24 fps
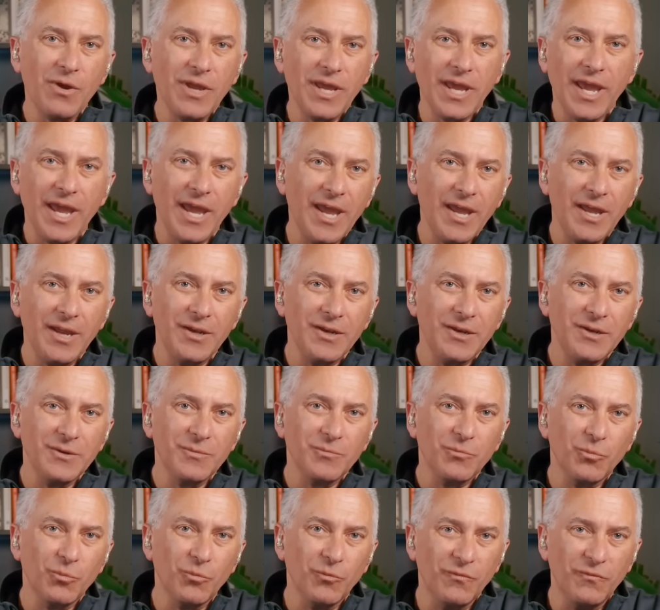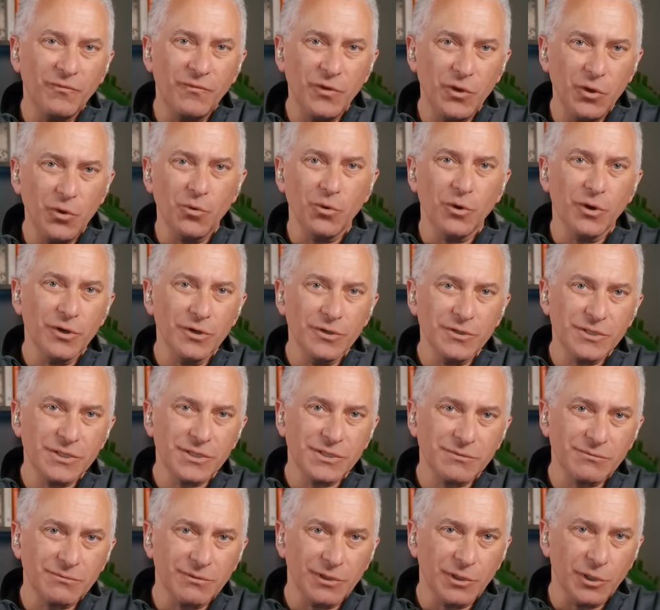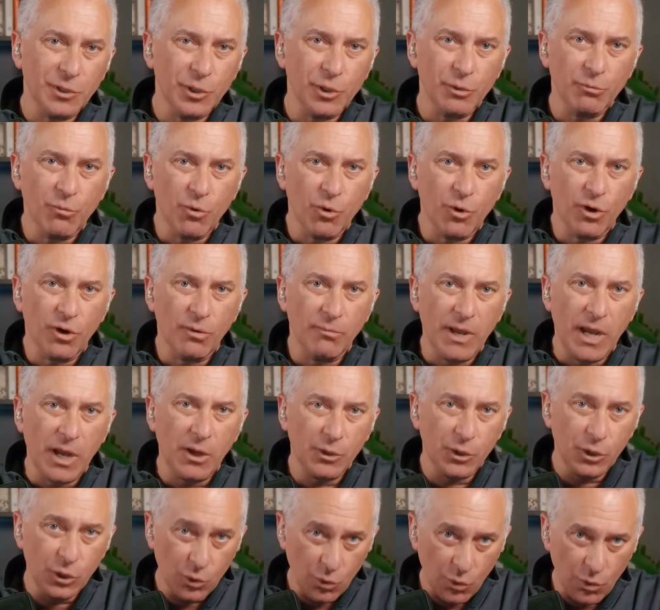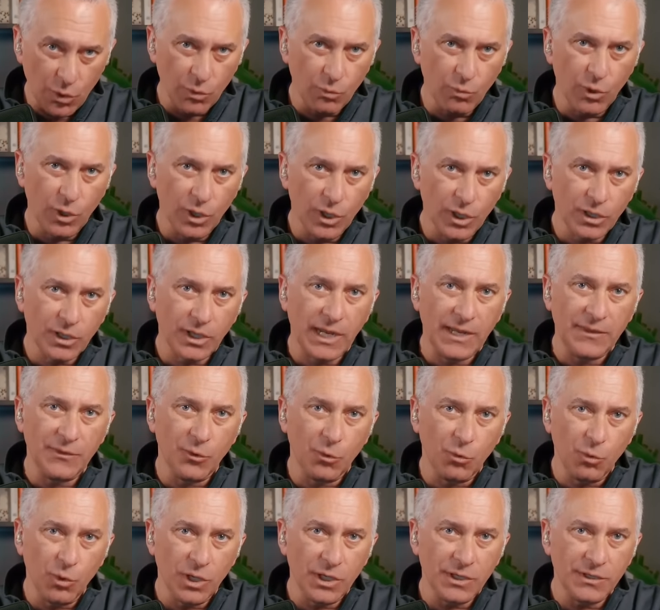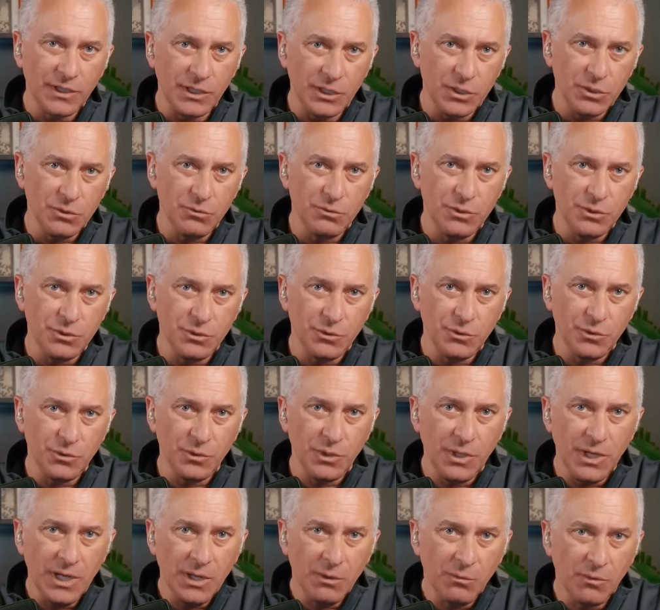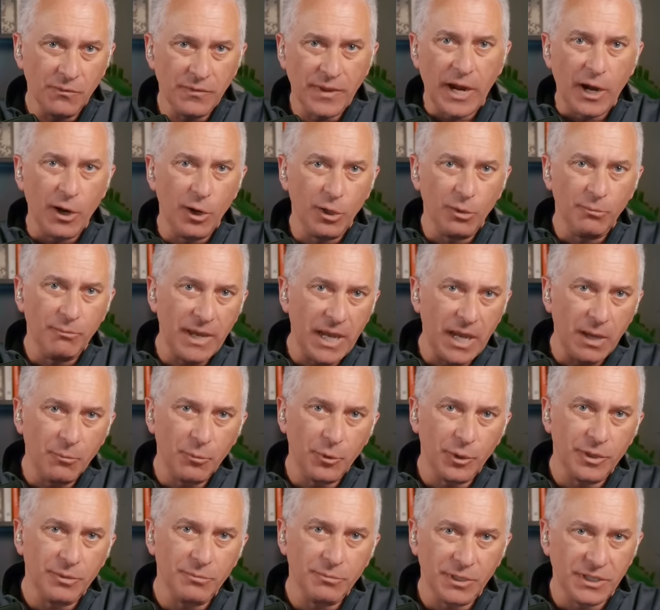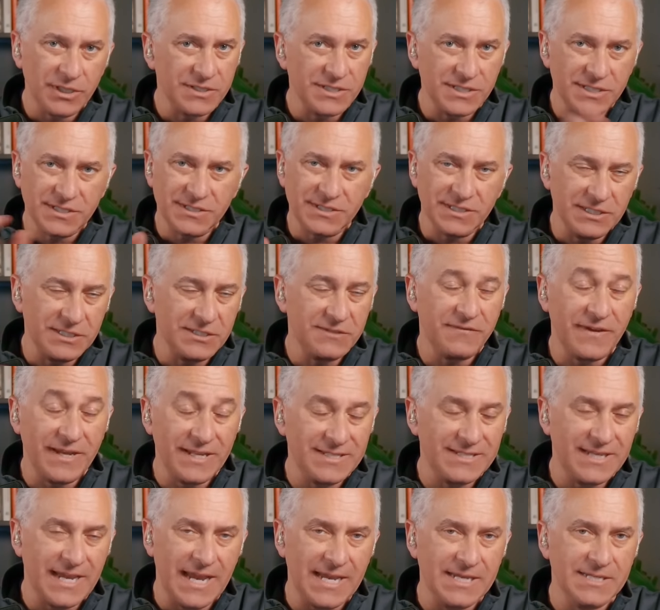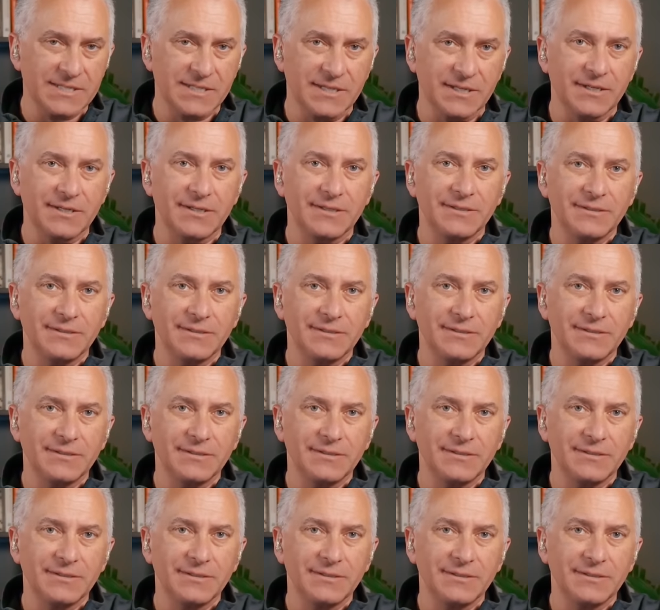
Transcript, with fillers: can viewers learn more about your work and the work that you do with Harald Malmgren? Because it's it's fantastic.